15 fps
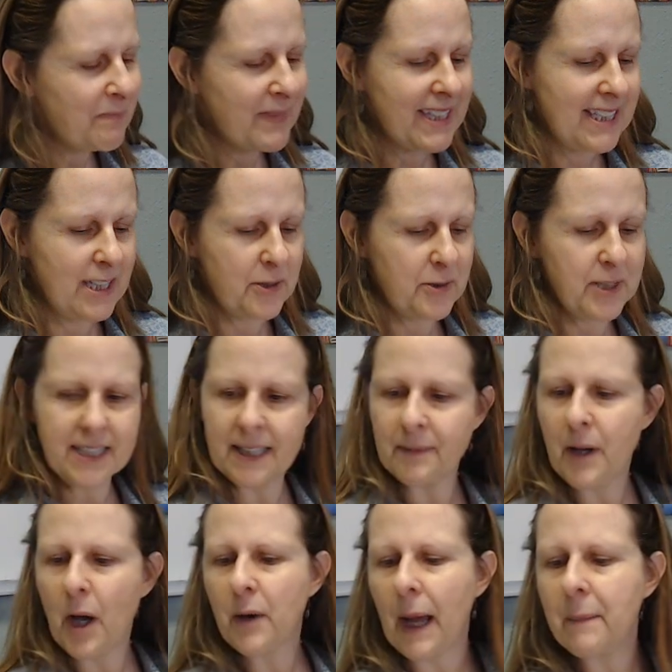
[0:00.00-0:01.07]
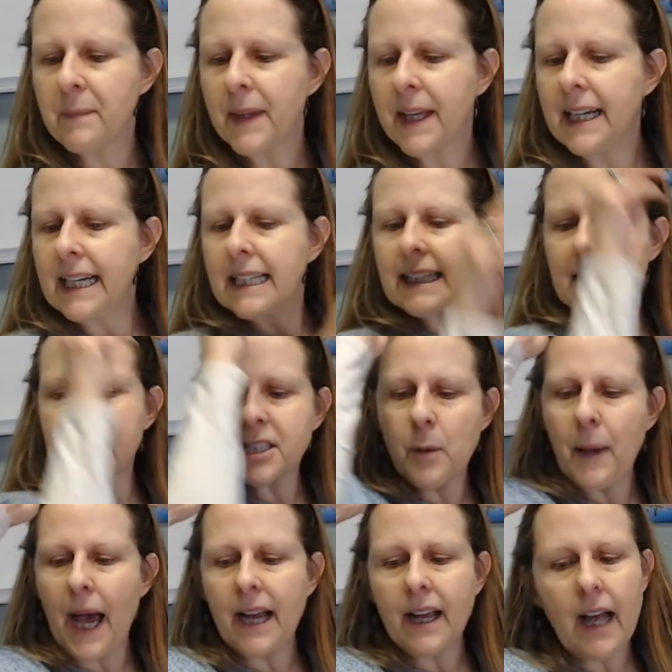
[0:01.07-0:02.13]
It's interesting. Okay, let's go back.